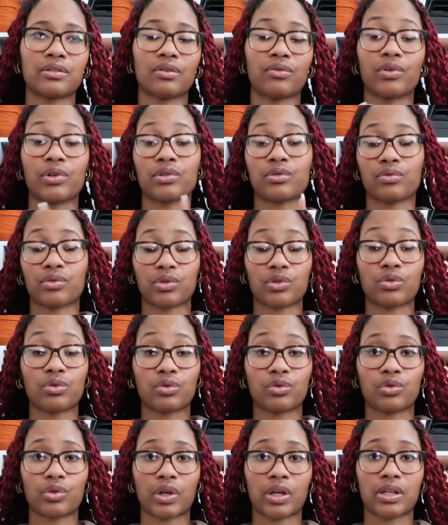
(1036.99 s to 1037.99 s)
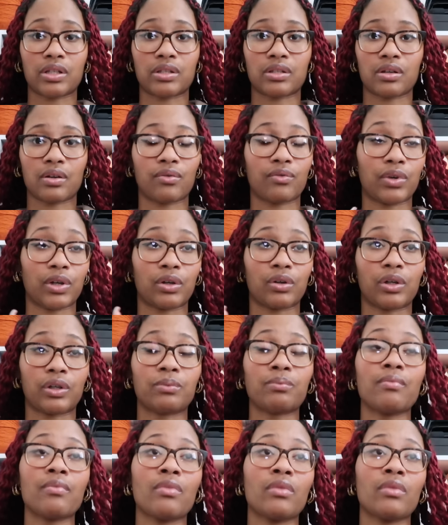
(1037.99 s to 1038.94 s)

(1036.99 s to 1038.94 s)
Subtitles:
The first one was two strands of fingering.